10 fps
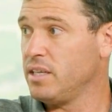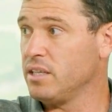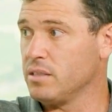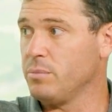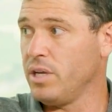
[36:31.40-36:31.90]

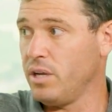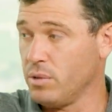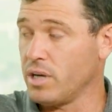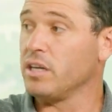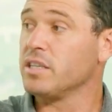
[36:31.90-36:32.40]
Is to be able
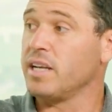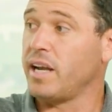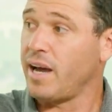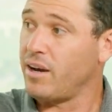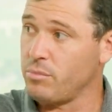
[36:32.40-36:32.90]
to
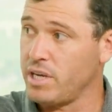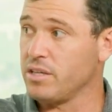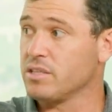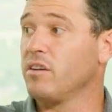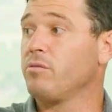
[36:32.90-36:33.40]
understand how to make
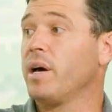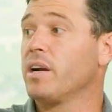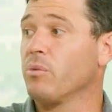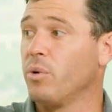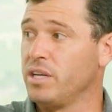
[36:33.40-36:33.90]
yourself
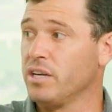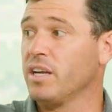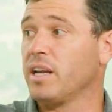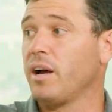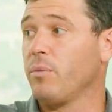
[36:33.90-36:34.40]
better, what you're
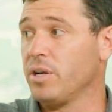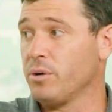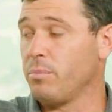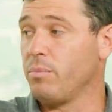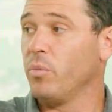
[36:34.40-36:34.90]
good at, what
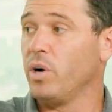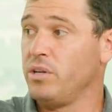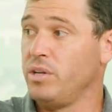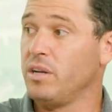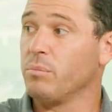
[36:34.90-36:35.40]

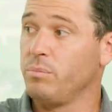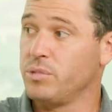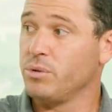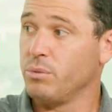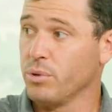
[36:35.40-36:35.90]
you need
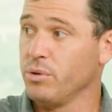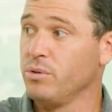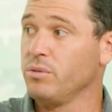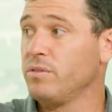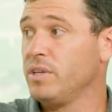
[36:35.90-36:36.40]
to
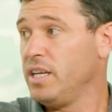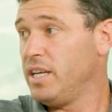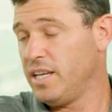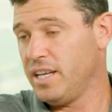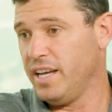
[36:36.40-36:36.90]
improve,
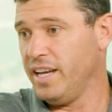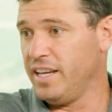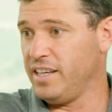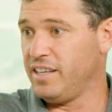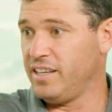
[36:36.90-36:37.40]

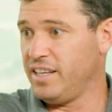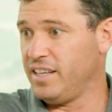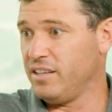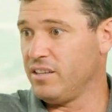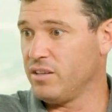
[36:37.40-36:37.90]

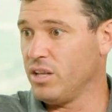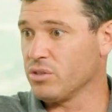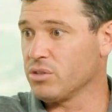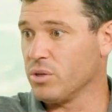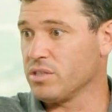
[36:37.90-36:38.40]
and
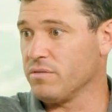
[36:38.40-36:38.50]
those sorts of